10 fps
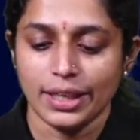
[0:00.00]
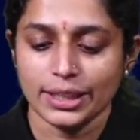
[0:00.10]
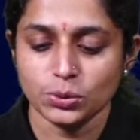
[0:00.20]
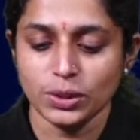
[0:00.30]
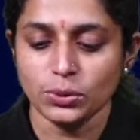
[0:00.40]

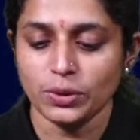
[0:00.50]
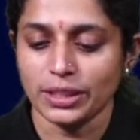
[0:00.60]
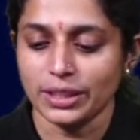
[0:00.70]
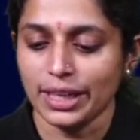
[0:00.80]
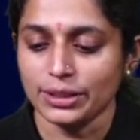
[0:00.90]
Next one,
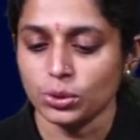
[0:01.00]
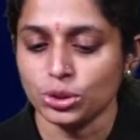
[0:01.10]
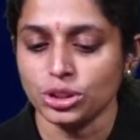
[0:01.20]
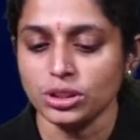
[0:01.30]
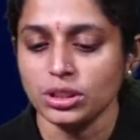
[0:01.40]
29th
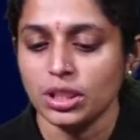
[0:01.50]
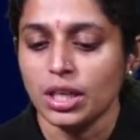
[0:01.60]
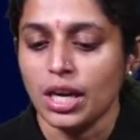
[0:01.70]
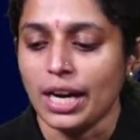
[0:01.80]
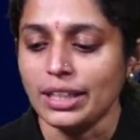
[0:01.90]
question.
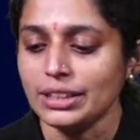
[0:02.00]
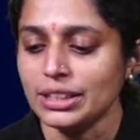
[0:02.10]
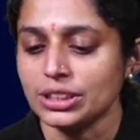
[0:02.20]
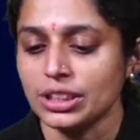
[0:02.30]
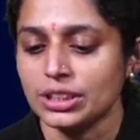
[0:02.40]
Under
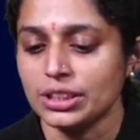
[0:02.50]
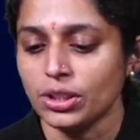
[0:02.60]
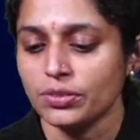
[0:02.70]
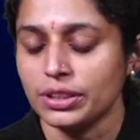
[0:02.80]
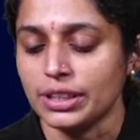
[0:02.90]
section
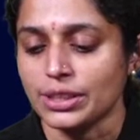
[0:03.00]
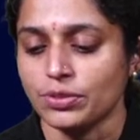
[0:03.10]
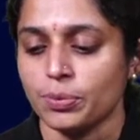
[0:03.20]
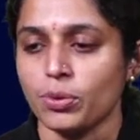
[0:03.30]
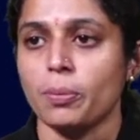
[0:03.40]
3 of the
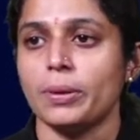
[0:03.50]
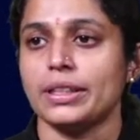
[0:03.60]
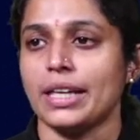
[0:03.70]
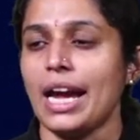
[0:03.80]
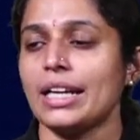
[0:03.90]
Transfer of
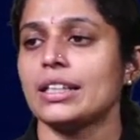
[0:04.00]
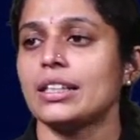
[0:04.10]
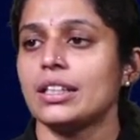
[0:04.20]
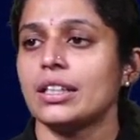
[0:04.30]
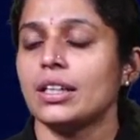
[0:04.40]
Property Act,
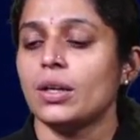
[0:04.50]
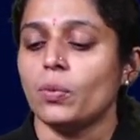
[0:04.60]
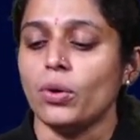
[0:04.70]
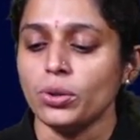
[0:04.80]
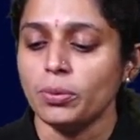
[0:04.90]

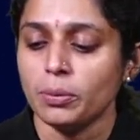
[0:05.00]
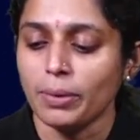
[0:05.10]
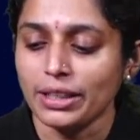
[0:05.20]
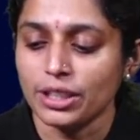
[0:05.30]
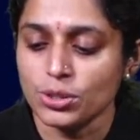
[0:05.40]
what do you
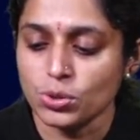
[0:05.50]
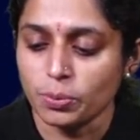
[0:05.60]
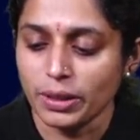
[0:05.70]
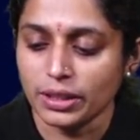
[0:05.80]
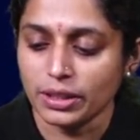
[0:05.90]
mean by an
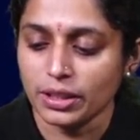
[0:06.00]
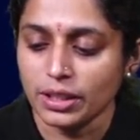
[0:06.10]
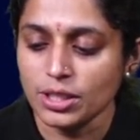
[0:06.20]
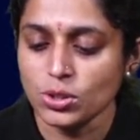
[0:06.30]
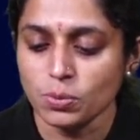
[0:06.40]
instrument?
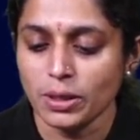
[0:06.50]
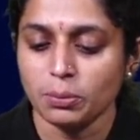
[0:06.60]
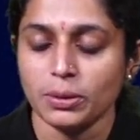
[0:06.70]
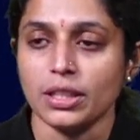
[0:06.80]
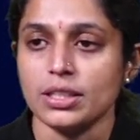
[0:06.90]

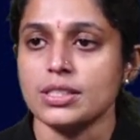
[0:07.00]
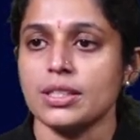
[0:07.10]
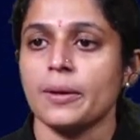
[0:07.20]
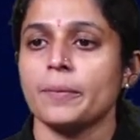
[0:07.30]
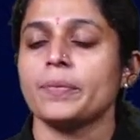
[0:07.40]
Instrument
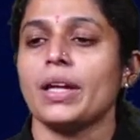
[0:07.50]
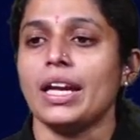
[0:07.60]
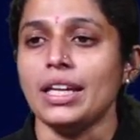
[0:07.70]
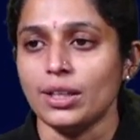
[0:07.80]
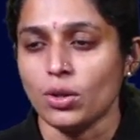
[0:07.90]
means
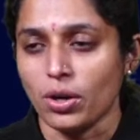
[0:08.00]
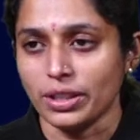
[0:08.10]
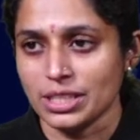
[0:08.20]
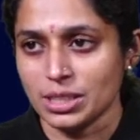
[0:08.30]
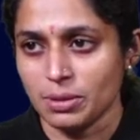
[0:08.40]
A, a
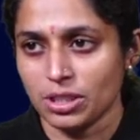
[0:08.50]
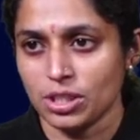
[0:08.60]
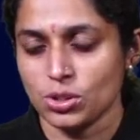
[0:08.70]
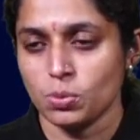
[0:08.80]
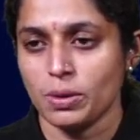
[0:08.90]

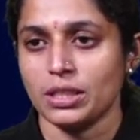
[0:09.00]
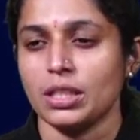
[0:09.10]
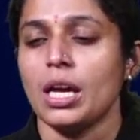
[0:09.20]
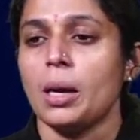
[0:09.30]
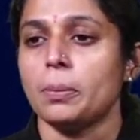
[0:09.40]
non-testamentary
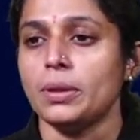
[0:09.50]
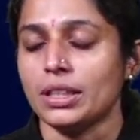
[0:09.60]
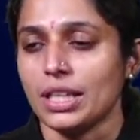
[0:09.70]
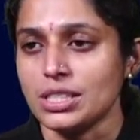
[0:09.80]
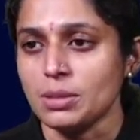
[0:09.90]
instrument,
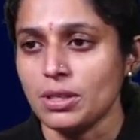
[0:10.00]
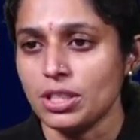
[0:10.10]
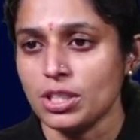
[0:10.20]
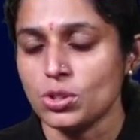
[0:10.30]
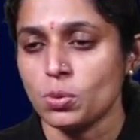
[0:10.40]
B, a
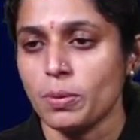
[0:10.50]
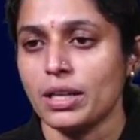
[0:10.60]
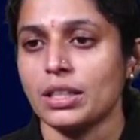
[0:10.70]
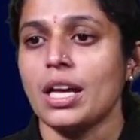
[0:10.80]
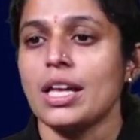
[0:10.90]
testamentary
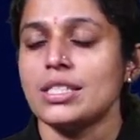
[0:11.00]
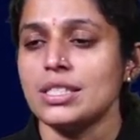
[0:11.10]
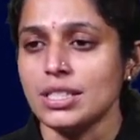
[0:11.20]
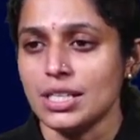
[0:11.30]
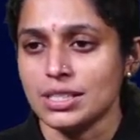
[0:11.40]
instrument,
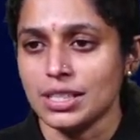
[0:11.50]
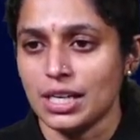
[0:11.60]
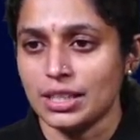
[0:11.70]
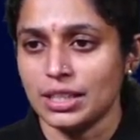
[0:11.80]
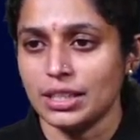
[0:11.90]
C, a
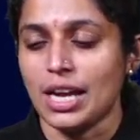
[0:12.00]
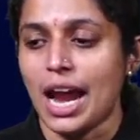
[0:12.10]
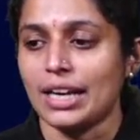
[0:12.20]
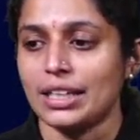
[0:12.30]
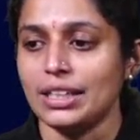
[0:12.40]
sale deed
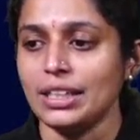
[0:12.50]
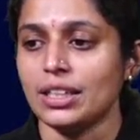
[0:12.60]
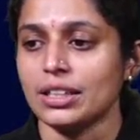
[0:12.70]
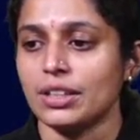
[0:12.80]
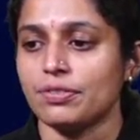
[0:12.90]
and
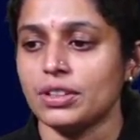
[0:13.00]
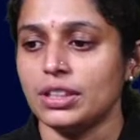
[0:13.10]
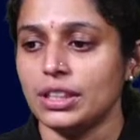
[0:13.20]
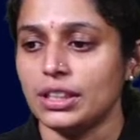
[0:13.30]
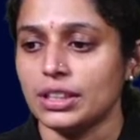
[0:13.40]
D, a
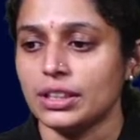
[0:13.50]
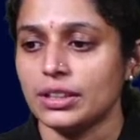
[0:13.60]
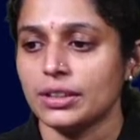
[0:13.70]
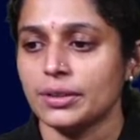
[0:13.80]
gift deed.